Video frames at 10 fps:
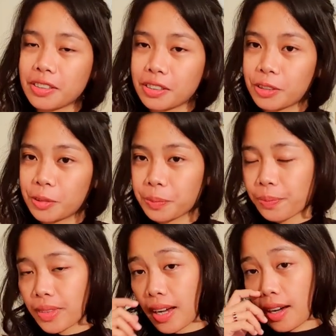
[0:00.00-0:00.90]

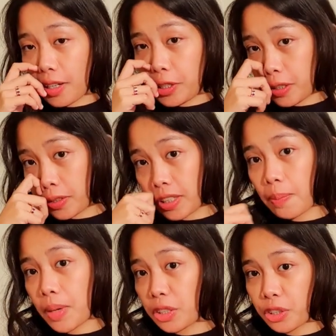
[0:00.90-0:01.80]
to use the
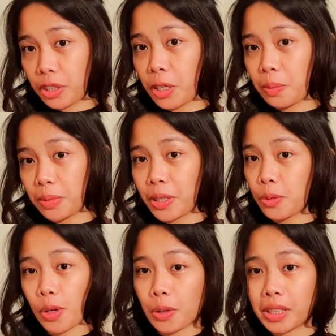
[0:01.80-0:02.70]
metronome
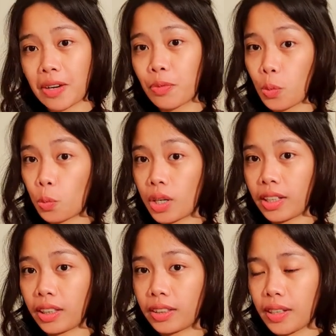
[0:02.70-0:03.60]
because we only have one.